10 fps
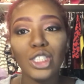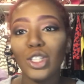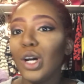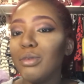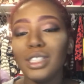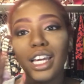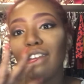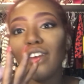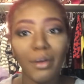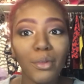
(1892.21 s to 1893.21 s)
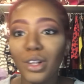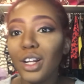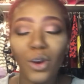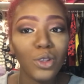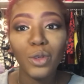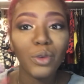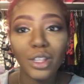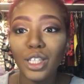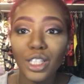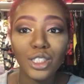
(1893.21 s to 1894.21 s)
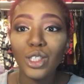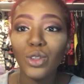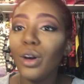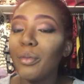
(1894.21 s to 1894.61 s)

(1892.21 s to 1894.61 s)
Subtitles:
So I was like, if I'm gonna only wear these two,